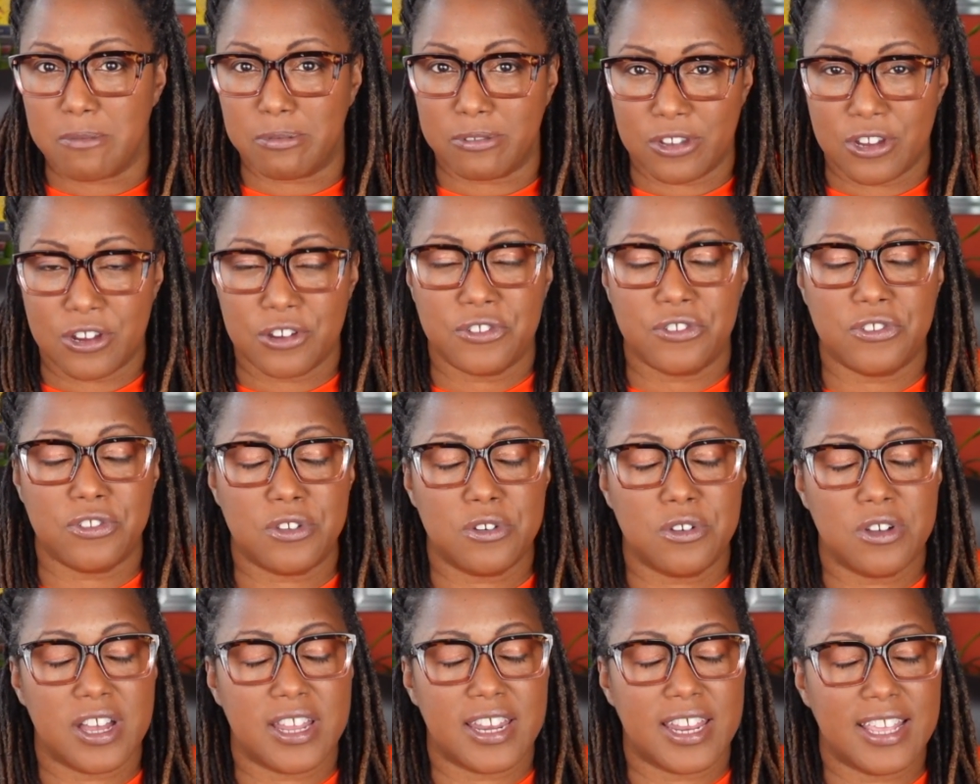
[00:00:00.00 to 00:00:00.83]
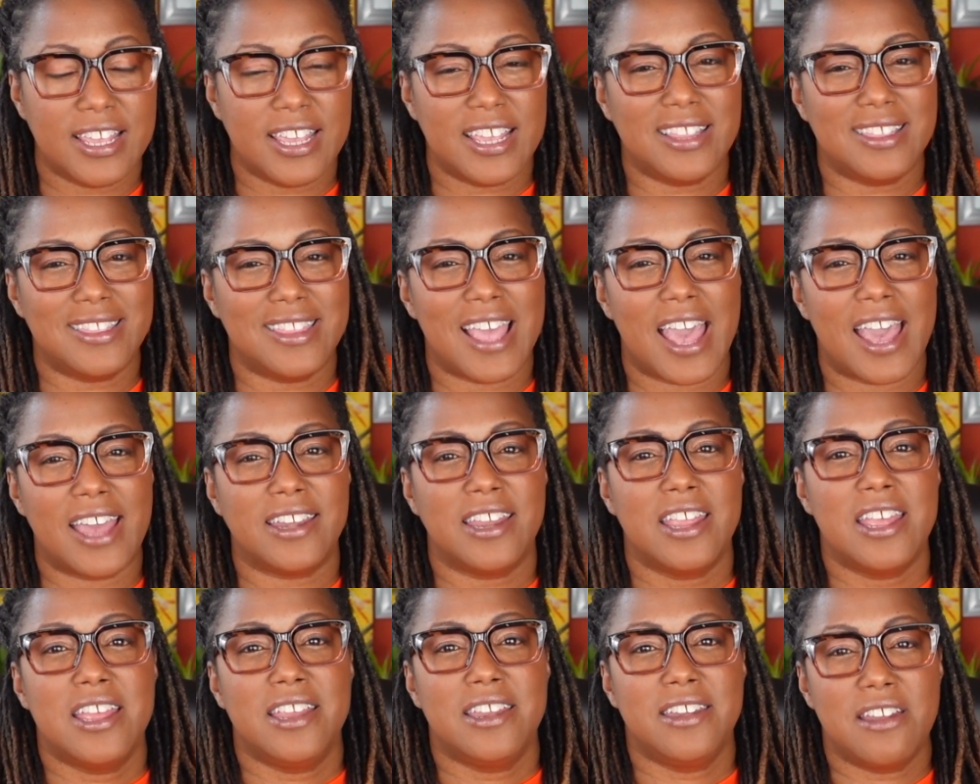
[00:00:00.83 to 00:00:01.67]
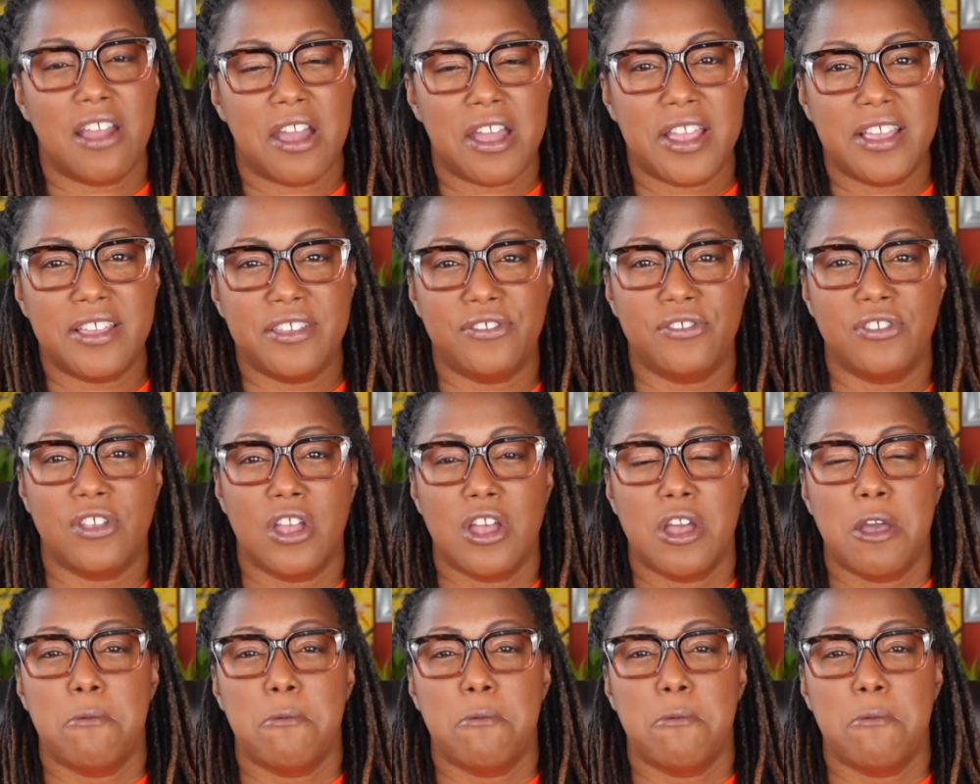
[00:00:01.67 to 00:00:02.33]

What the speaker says: So you're still going to get that nice